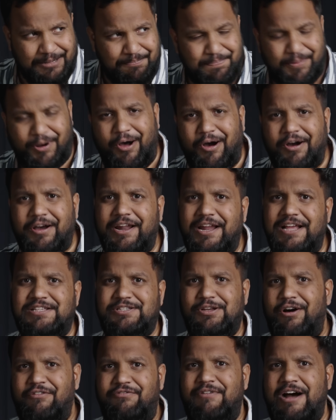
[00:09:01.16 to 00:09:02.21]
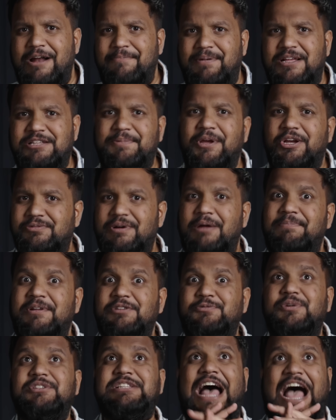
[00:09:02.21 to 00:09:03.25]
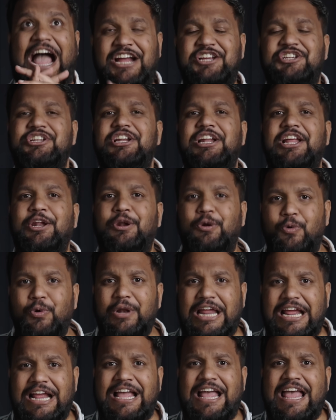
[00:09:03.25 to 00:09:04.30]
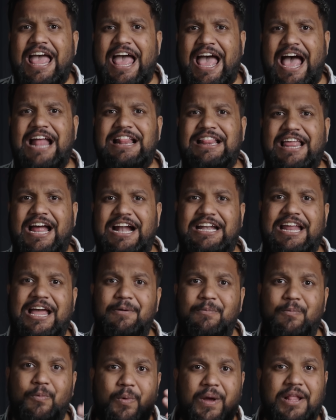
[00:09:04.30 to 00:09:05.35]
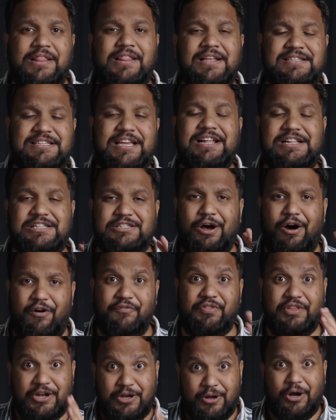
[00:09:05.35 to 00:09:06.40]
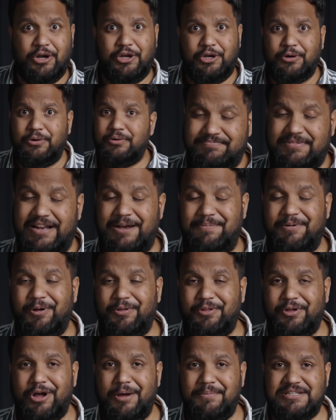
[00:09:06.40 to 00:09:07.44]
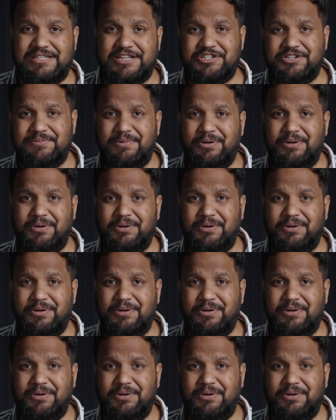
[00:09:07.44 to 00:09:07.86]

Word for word: the progress of OnePlus, because OnePlus was actually ruling at that time with the sales of the Nord 2? Let me know in the comment section